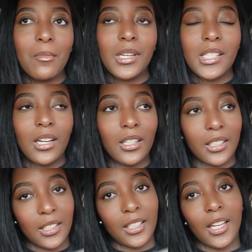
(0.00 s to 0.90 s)
but it's all
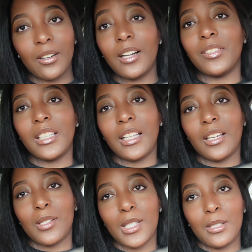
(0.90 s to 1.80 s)
good. I don't have
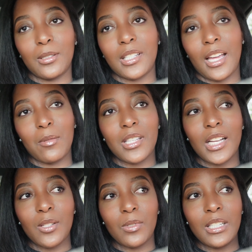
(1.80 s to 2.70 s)
anything else to do today
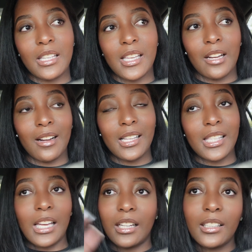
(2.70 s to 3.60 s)
besides run these
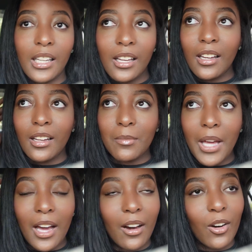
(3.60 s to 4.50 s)
errands and clean up
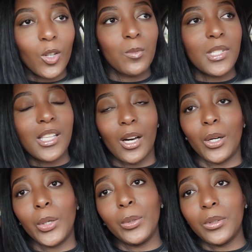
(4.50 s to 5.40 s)
at home,
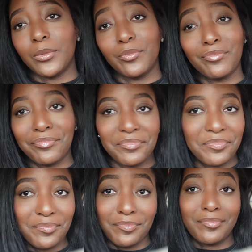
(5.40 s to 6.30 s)
so
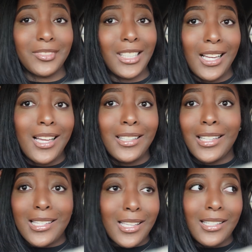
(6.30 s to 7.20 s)

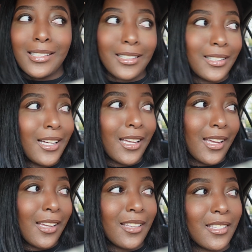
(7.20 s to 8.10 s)
that's good, I
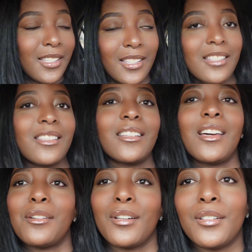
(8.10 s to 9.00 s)
guess.
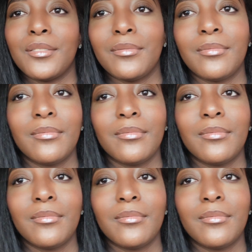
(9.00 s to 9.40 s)
I don't know.